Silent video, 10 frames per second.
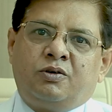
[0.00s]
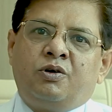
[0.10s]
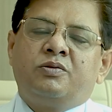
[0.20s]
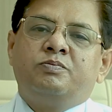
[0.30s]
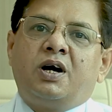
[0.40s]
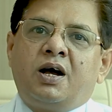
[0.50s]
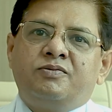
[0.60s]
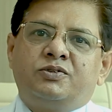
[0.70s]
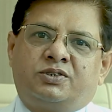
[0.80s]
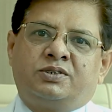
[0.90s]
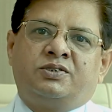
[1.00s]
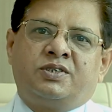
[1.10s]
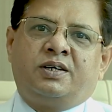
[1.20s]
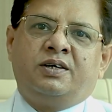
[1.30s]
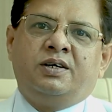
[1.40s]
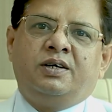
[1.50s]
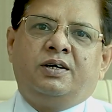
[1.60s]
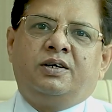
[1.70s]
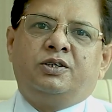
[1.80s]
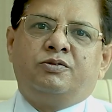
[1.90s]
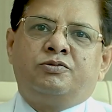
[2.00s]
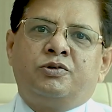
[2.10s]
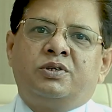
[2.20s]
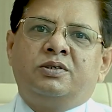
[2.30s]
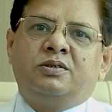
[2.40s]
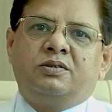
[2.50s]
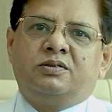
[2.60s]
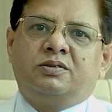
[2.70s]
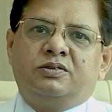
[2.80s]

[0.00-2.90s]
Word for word: or after surgery for the